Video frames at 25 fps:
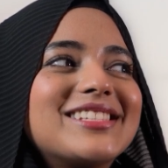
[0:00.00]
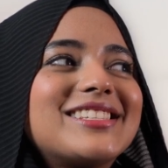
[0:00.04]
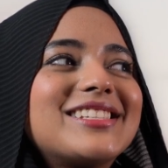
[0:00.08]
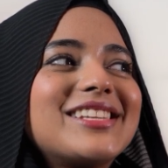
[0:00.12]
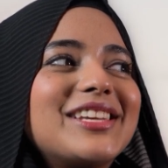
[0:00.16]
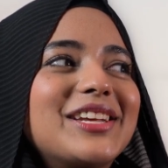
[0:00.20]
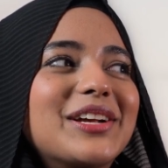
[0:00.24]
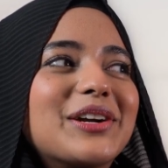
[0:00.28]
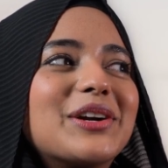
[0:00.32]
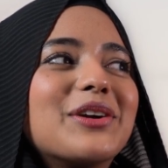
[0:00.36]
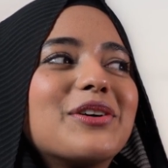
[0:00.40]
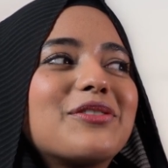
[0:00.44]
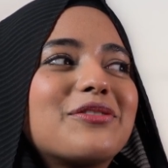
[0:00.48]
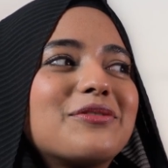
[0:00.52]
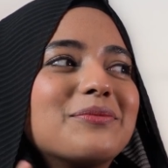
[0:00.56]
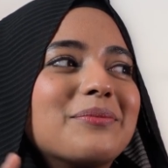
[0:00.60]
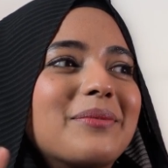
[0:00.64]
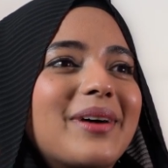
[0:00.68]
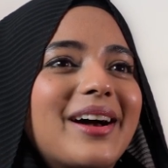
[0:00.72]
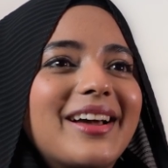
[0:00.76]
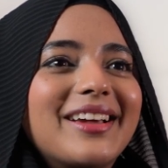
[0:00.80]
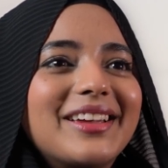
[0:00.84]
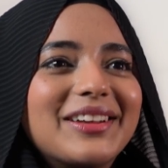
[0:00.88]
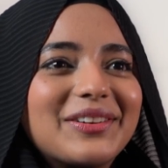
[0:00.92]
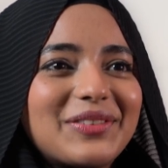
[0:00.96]
year of
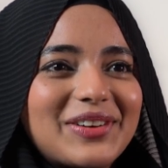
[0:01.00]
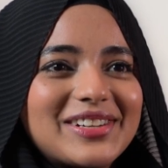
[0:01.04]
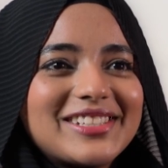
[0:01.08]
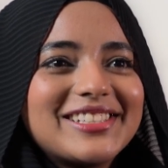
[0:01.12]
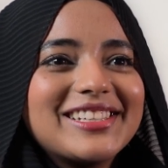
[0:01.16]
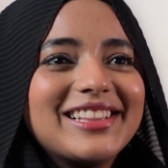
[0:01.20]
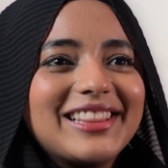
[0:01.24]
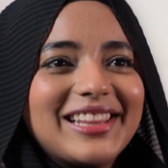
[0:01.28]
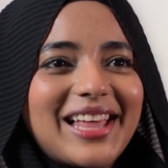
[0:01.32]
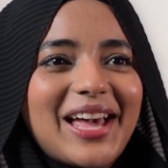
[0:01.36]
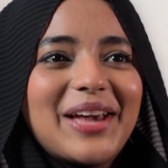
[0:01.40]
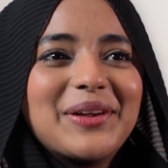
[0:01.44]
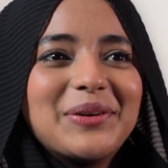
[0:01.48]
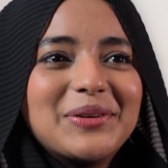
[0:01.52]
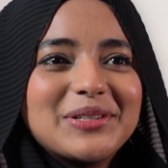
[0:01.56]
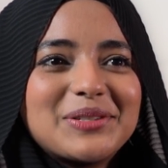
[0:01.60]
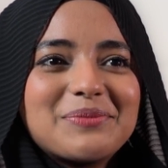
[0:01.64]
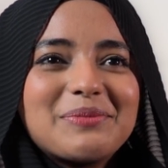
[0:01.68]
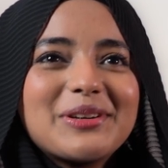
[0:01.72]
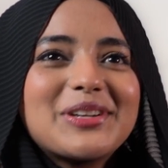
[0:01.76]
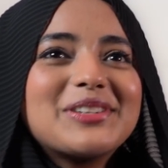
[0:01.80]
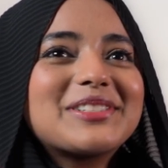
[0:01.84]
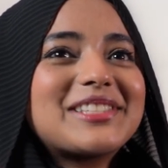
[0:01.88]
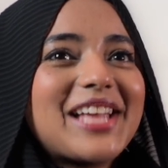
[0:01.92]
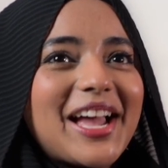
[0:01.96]
my Russian language
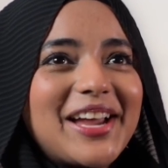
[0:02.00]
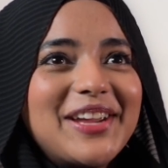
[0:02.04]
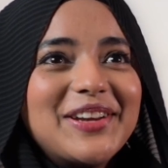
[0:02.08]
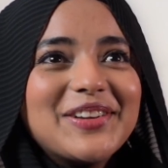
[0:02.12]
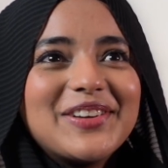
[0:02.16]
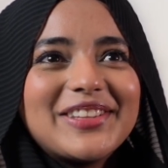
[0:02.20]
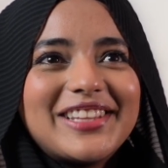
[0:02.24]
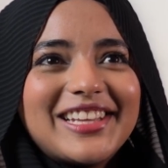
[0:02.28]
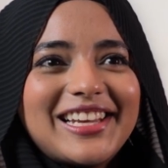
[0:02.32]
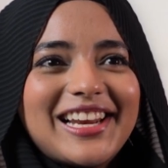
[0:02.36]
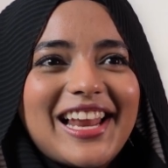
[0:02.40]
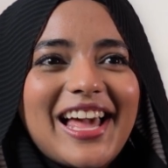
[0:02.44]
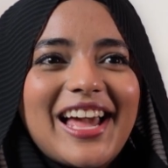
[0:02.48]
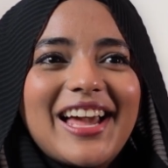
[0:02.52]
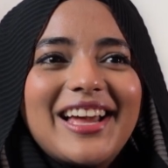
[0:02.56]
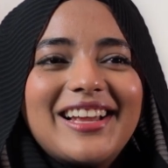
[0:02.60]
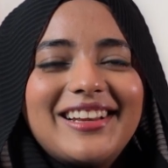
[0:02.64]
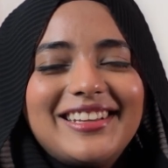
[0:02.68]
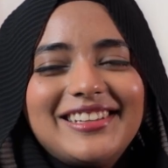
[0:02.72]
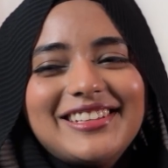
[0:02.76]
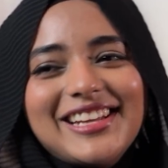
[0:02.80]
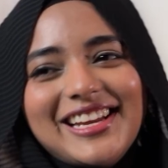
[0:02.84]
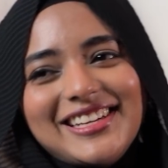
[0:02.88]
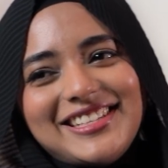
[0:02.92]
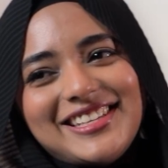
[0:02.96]
because I know the
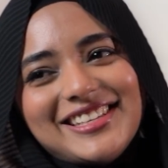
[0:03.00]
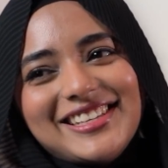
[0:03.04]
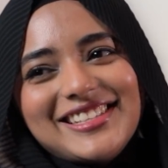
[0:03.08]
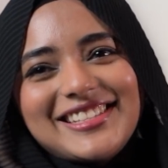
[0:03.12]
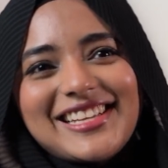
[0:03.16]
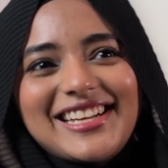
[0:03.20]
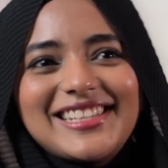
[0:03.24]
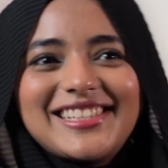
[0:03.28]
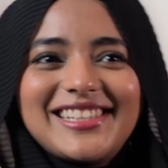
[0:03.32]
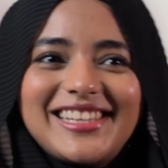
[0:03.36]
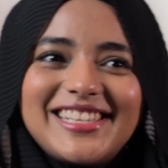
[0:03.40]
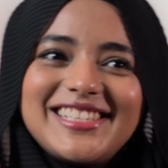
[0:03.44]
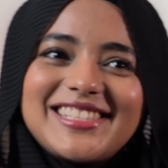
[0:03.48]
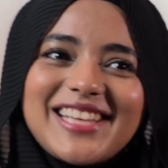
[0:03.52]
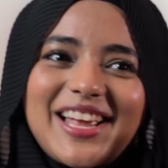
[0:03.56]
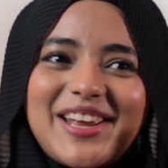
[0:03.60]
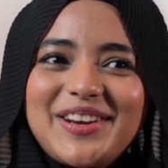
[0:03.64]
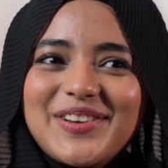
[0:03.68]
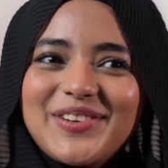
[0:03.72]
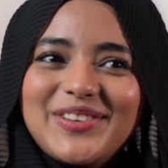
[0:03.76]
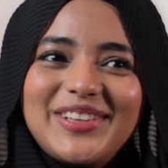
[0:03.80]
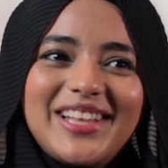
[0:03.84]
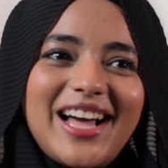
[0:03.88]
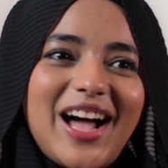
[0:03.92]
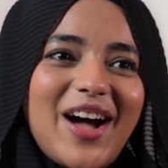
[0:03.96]
letters, at least I
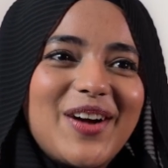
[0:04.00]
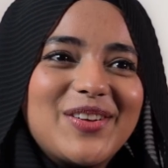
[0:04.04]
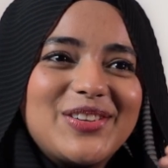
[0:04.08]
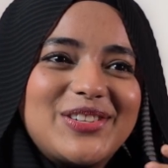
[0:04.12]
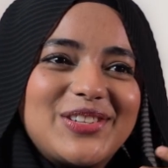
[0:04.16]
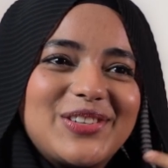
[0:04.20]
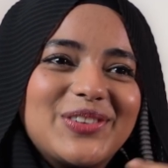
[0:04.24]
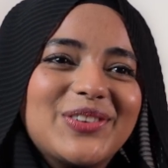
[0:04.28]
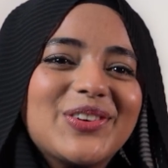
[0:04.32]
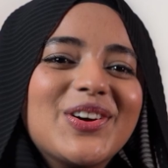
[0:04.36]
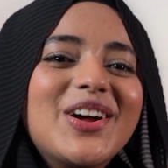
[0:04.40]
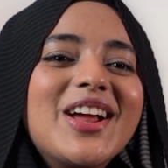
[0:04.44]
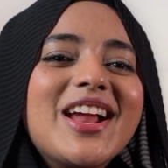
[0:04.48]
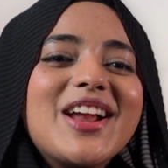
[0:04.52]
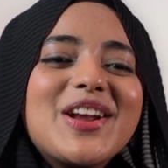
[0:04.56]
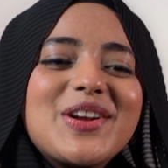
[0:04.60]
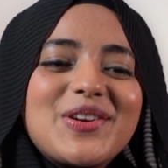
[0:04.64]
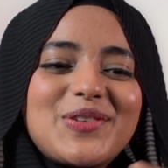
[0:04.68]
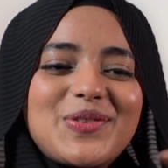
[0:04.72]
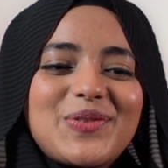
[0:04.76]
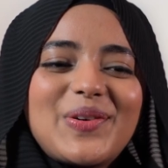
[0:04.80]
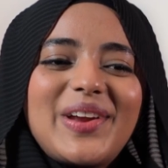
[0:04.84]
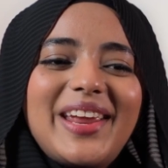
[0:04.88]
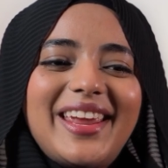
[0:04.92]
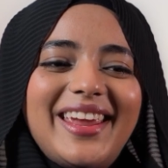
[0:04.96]
know how to
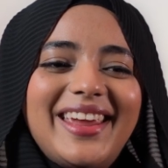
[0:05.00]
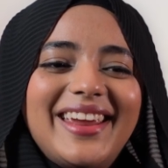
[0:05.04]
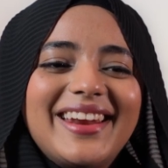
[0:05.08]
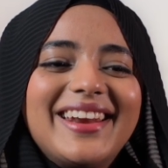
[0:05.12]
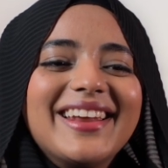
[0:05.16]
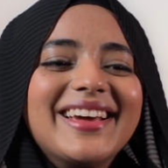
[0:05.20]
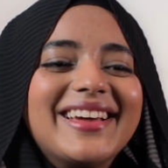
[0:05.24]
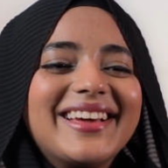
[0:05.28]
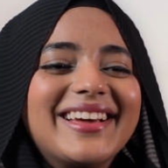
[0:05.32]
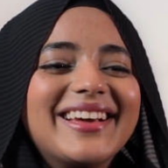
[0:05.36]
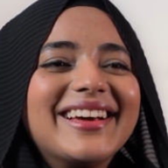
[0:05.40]
read.